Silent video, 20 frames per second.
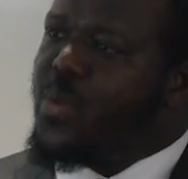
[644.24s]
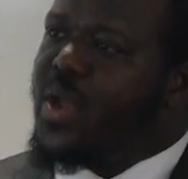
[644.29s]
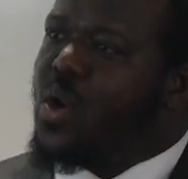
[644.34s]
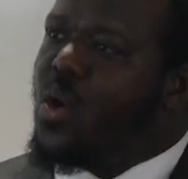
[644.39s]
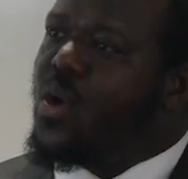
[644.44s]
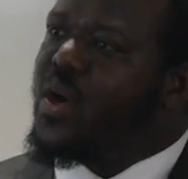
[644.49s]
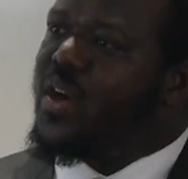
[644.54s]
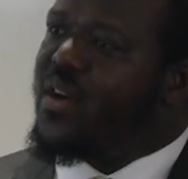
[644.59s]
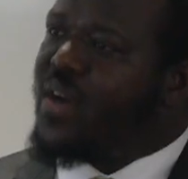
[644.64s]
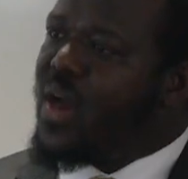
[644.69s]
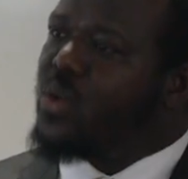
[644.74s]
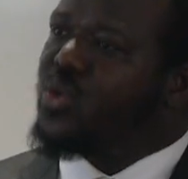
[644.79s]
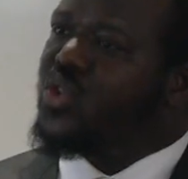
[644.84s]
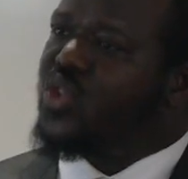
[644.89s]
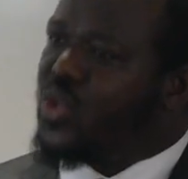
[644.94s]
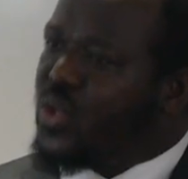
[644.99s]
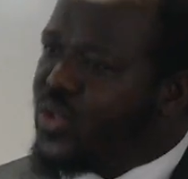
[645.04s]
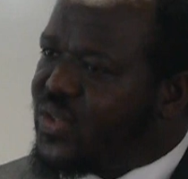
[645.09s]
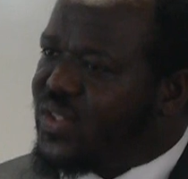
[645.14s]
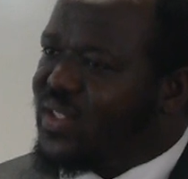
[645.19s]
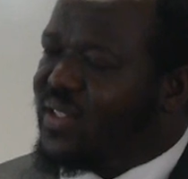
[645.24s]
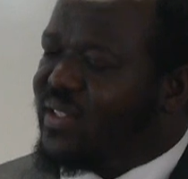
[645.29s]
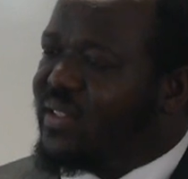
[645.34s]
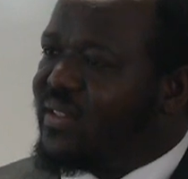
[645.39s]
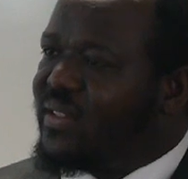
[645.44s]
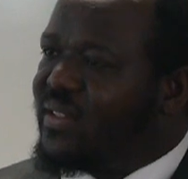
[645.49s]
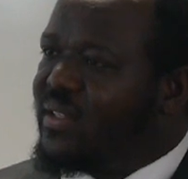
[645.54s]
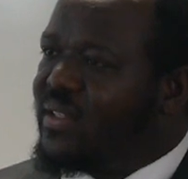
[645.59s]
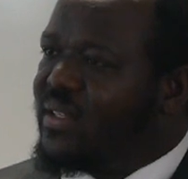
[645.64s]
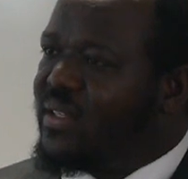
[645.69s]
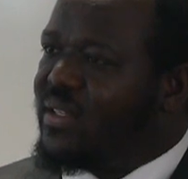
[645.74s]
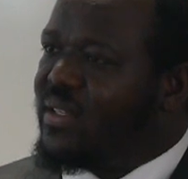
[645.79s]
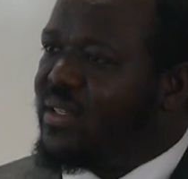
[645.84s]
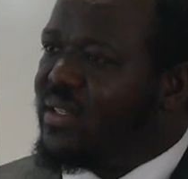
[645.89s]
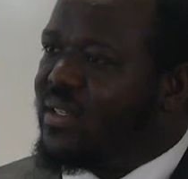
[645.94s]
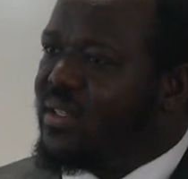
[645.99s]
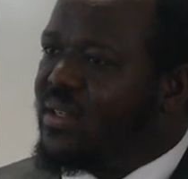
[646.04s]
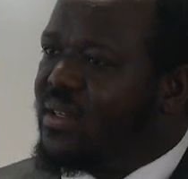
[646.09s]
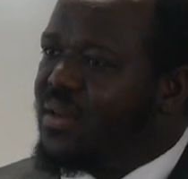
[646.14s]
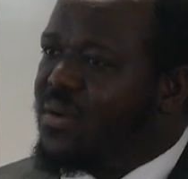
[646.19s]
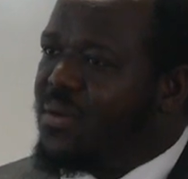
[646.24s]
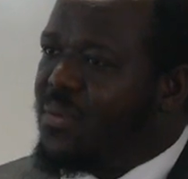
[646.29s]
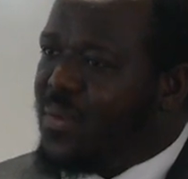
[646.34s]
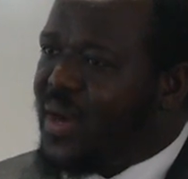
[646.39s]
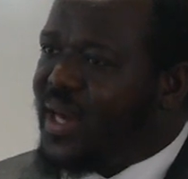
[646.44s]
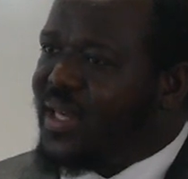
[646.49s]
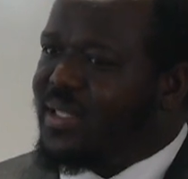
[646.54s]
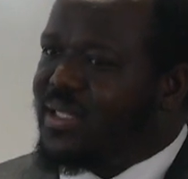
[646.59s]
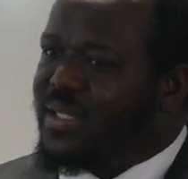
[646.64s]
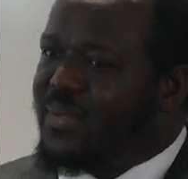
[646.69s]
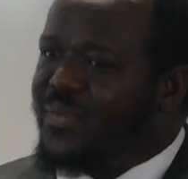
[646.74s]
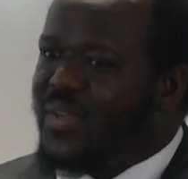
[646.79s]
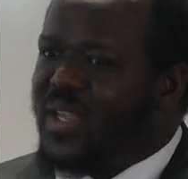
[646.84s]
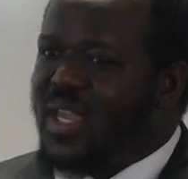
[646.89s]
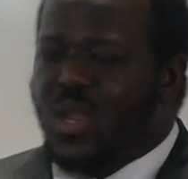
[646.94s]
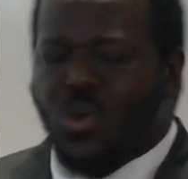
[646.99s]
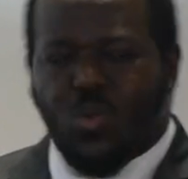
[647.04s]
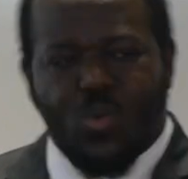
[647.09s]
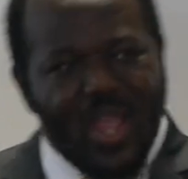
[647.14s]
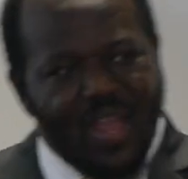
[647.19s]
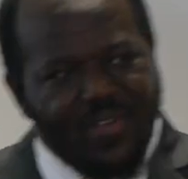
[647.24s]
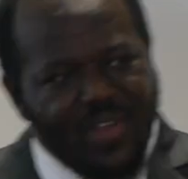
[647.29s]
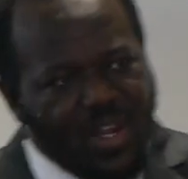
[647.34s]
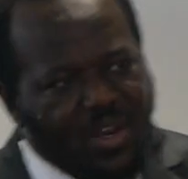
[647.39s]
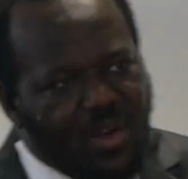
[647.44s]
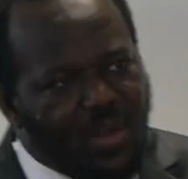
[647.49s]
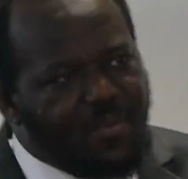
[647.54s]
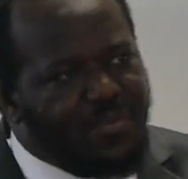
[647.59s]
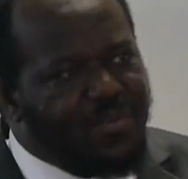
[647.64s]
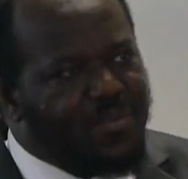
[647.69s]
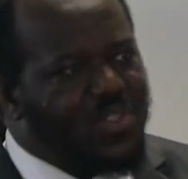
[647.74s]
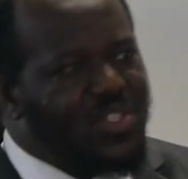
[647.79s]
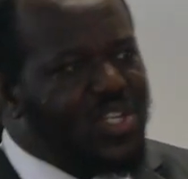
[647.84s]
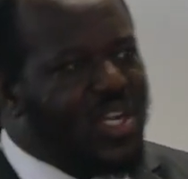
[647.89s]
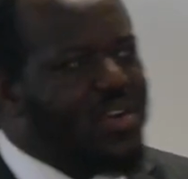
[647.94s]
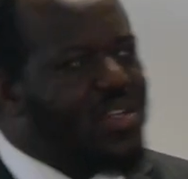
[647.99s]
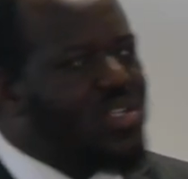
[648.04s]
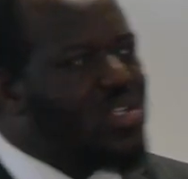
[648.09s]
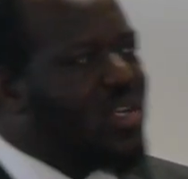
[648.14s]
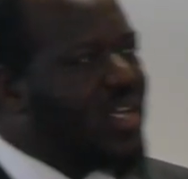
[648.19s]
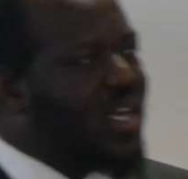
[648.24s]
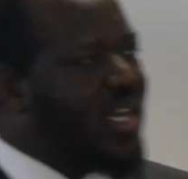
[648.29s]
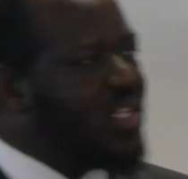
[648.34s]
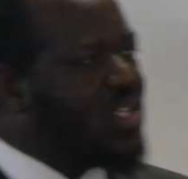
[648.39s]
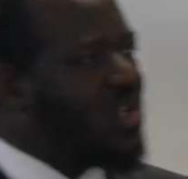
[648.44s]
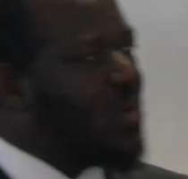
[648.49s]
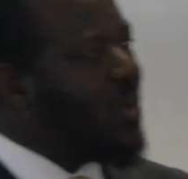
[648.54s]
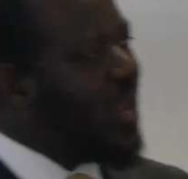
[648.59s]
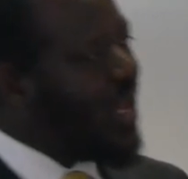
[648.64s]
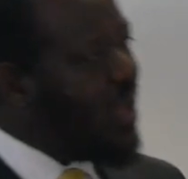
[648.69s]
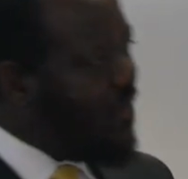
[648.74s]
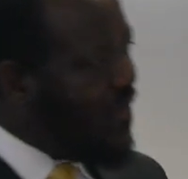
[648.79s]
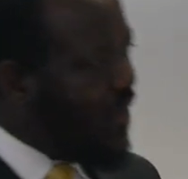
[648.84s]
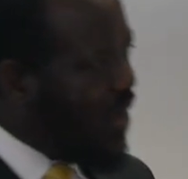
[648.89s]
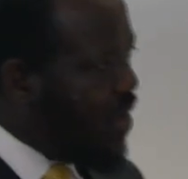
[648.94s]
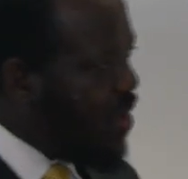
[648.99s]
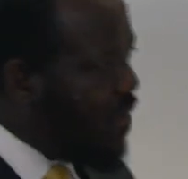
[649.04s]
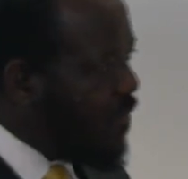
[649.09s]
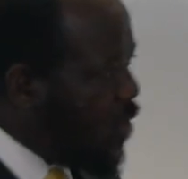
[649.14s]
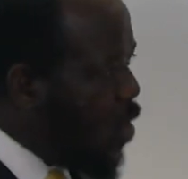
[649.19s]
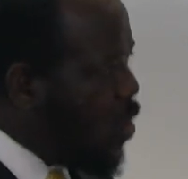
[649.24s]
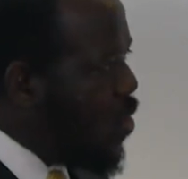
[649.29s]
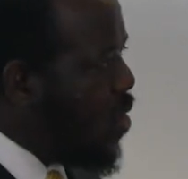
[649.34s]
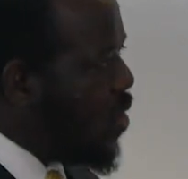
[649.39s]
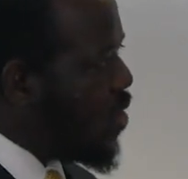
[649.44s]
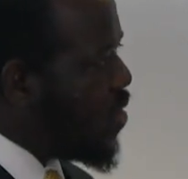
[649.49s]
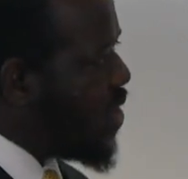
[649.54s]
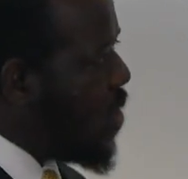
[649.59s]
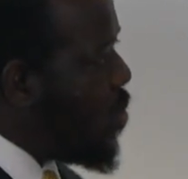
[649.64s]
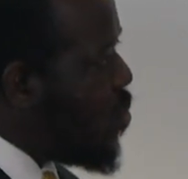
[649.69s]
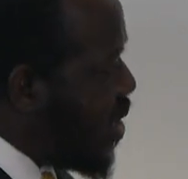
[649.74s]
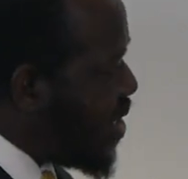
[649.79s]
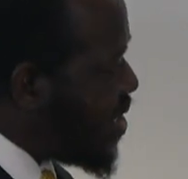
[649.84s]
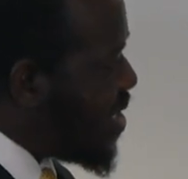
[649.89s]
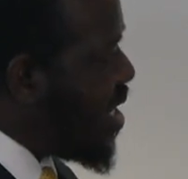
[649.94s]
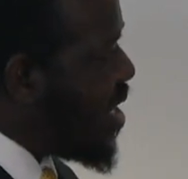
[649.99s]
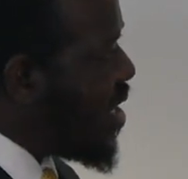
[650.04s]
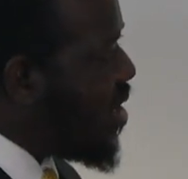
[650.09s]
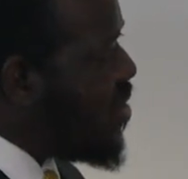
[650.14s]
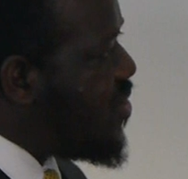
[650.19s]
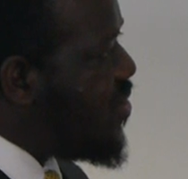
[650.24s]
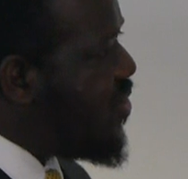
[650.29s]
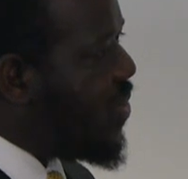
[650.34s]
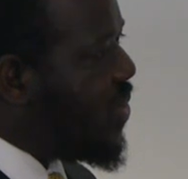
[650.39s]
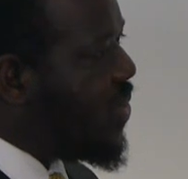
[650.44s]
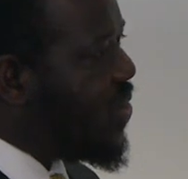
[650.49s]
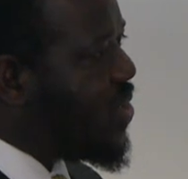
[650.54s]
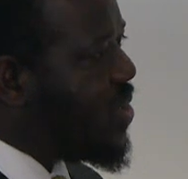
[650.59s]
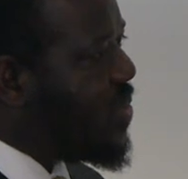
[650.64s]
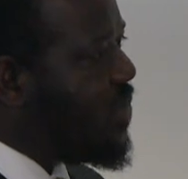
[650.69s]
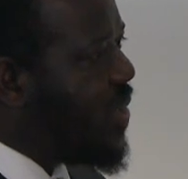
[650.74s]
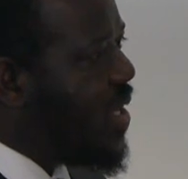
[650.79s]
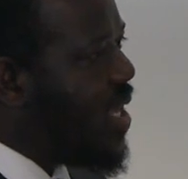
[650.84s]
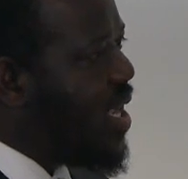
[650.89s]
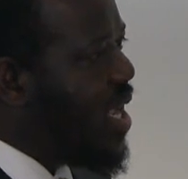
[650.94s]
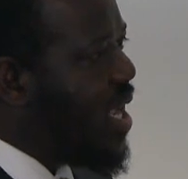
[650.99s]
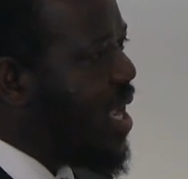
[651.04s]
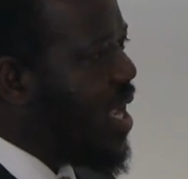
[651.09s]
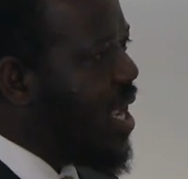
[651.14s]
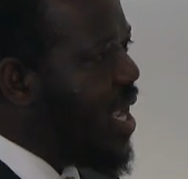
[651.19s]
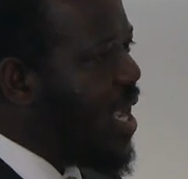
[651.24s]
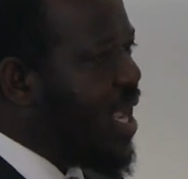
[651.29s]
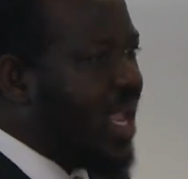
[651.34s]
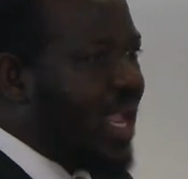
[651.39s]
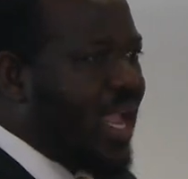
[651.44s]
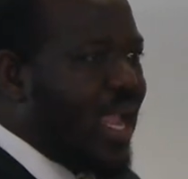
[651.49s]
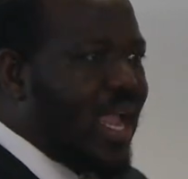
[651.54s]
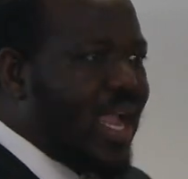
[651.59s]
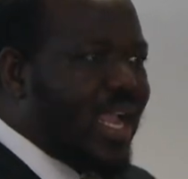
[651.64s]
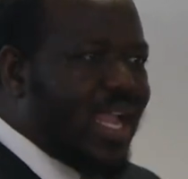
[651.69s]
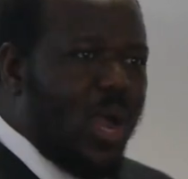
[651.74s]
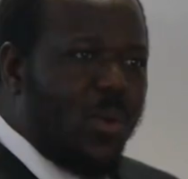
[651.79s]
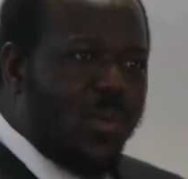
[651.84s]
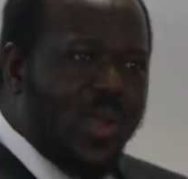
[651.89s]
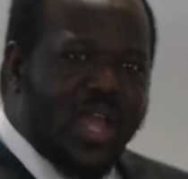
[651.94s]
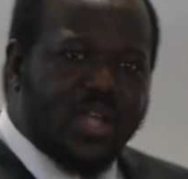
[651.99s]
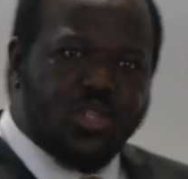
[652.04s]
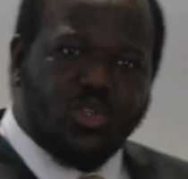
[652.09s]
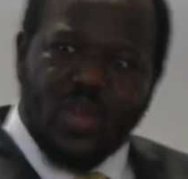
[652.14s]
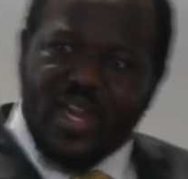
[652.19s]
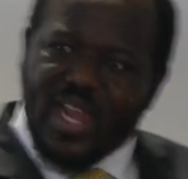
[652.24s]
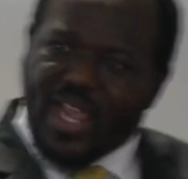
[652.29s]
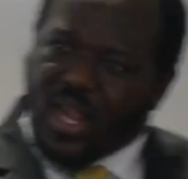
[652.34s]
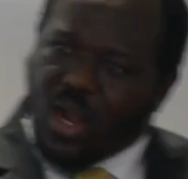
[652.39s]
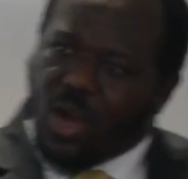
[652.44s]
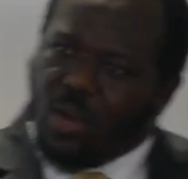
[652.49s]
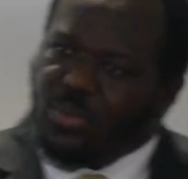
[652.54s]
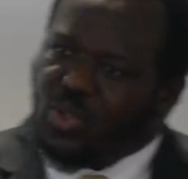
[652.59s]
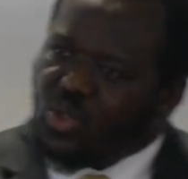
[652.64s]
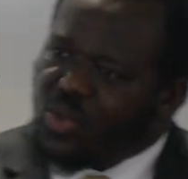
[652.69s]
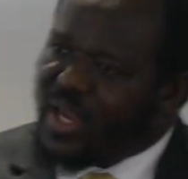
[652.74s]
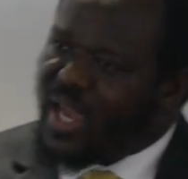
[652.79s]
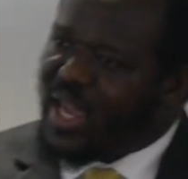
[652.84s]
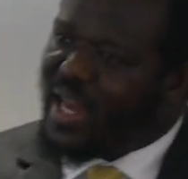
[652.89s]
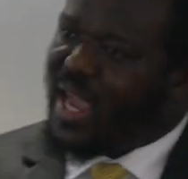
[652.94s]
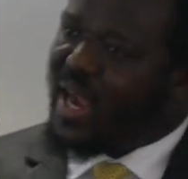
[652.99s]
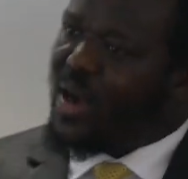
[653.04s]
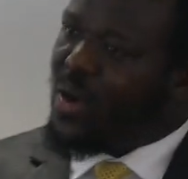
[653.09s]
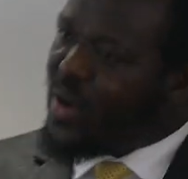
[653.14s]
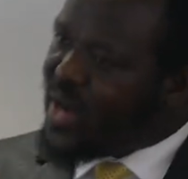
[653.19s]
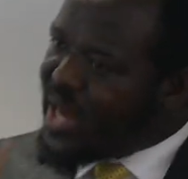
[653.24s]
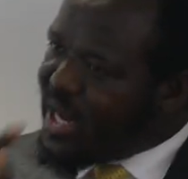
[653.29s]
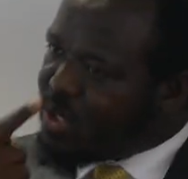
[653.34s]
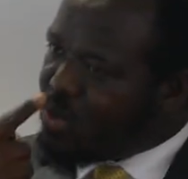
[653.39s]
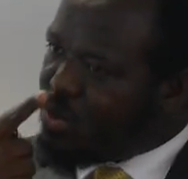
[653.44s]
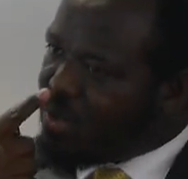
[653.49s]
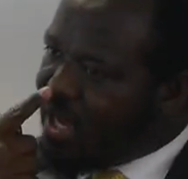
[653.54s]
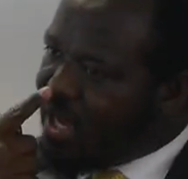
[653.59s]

we call crowdsourcing, right? We have a lot of charity organizations, we have a lot of donors in Western countries. Can we actually come together, connect with